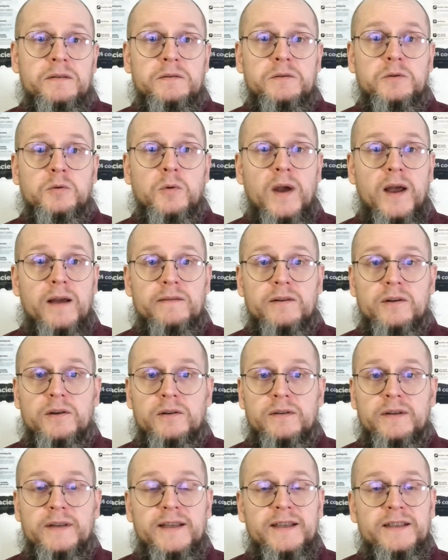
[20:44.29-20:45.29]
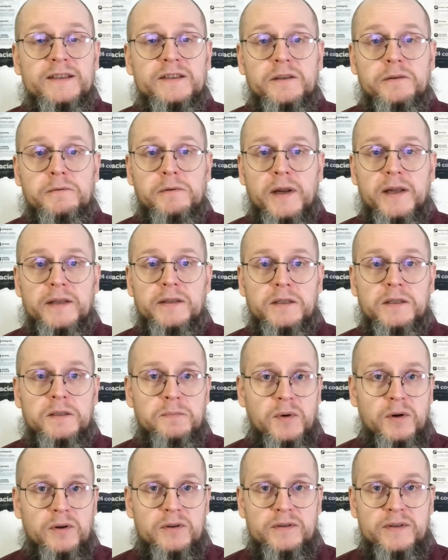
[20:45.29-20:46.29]
to have an integrated
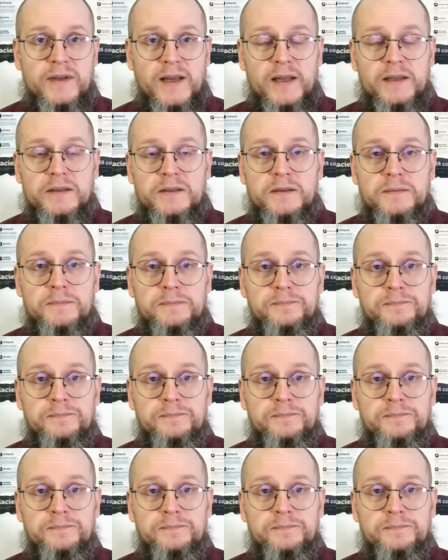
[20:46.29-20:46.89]
personality.